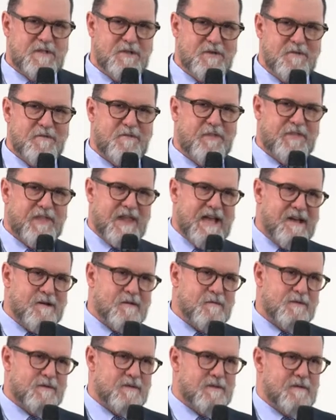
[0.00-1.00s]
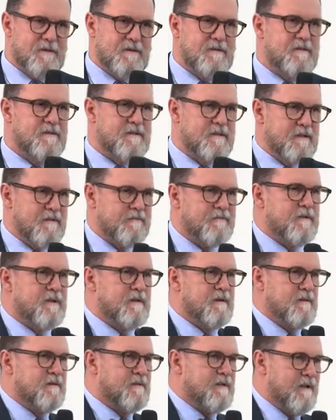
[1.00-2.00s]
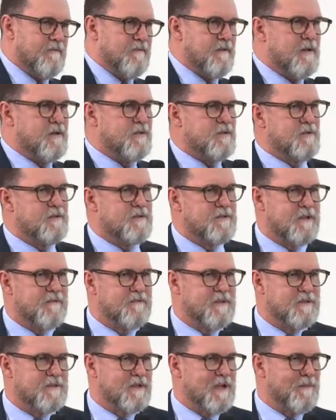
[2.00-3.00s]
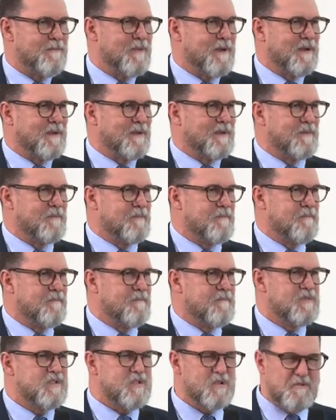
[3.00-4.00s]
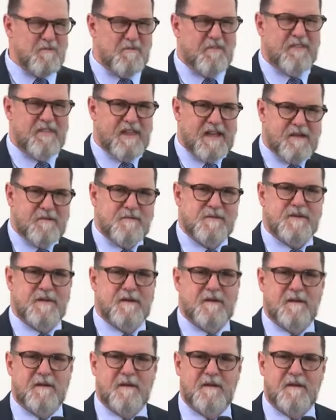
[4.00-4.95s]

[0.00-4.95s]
2,000 different definitions of the topic. 2,000.